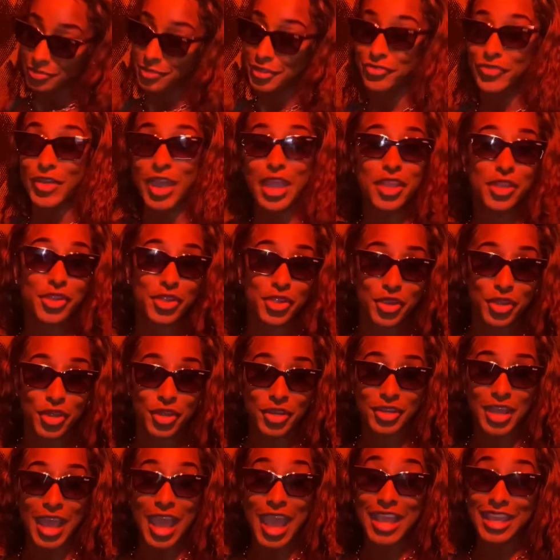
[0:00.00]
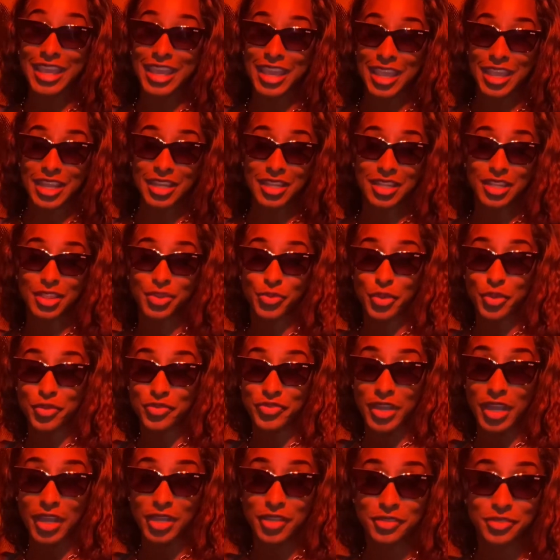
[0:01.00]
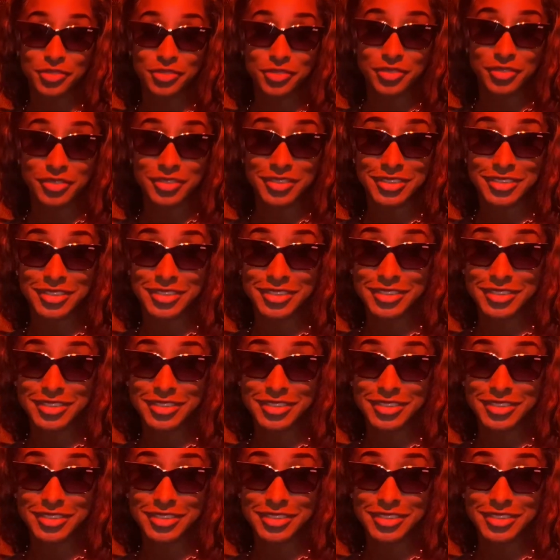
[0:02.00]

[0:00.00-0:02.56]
Funny girl, I can do real Businesswoman.